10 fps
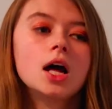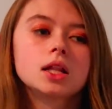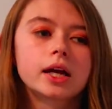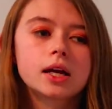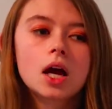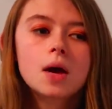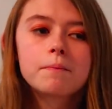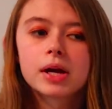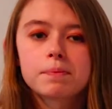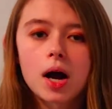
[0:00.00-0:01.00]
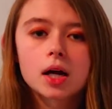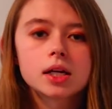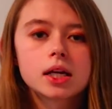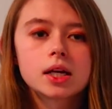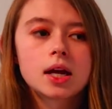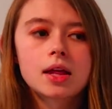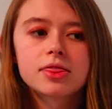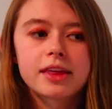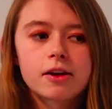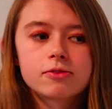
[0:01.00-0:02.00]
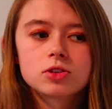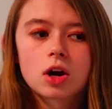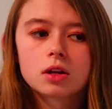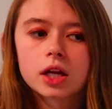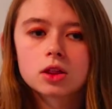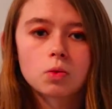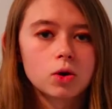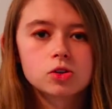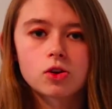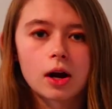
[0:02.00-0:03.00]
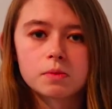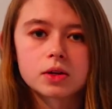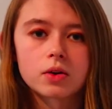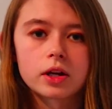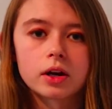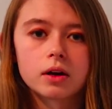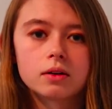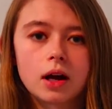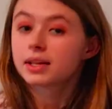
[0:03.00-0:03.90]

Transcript: Like pickpocketing and theft are like the worst crimes out here.